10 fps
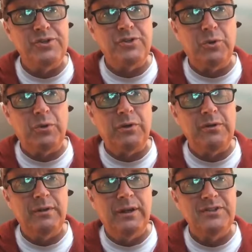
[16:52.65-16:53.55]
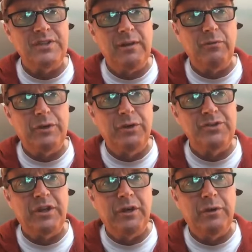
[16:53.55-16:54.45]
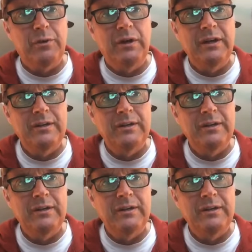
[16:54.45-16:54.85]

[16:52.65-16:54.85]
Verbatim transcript: store uh, several years ago